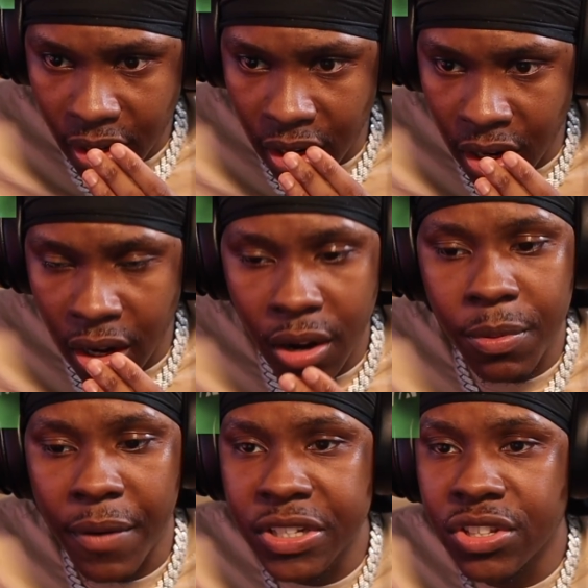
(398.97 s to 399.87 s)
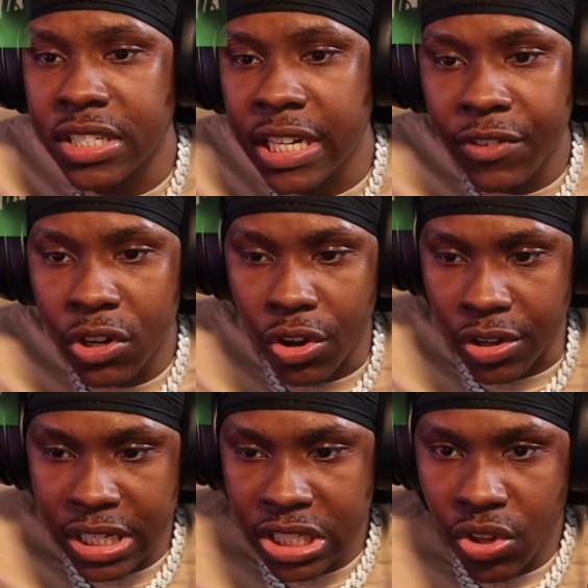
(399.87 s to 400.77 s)
Oh, bruv, he doesn't even look.
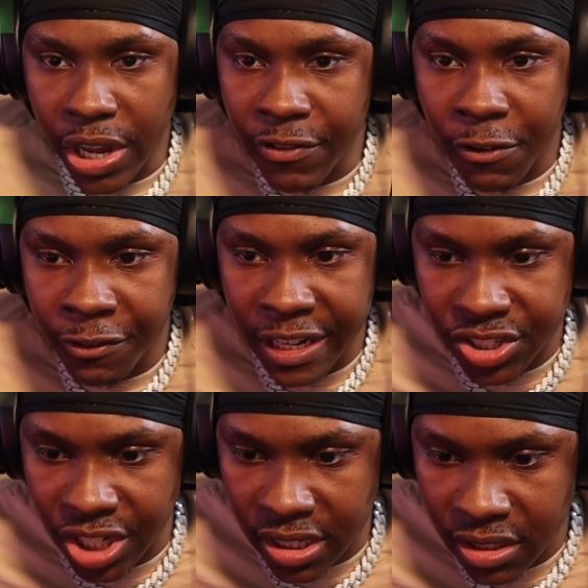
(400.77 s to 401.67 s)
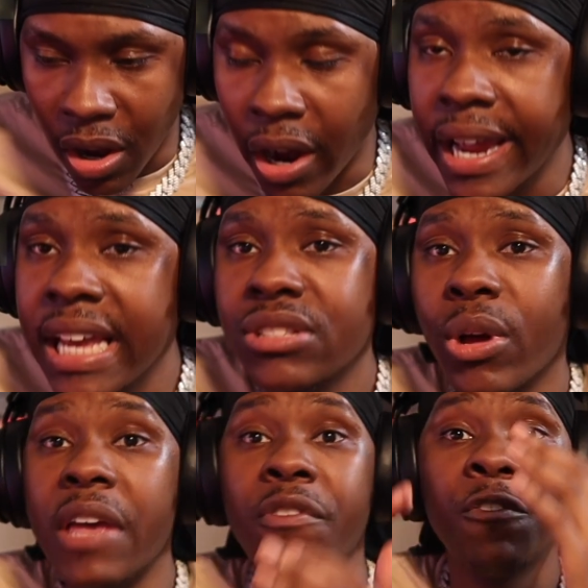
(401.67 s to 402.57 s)
He's not even flinching. Oh, he's
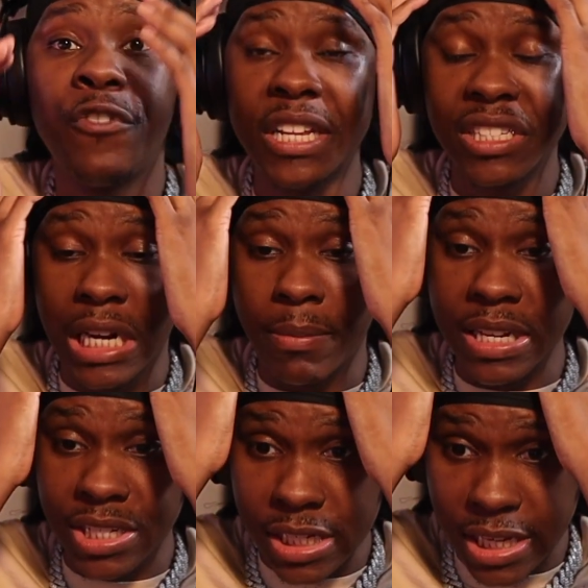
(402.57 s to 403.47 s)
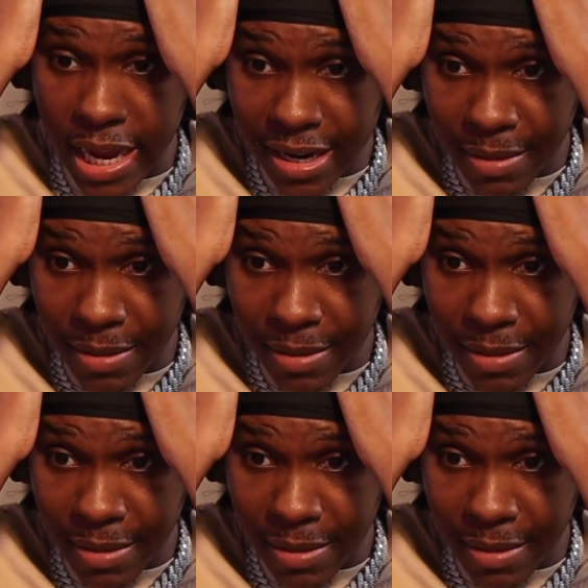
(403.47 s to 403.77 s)
not even flinching. I'm actually scared.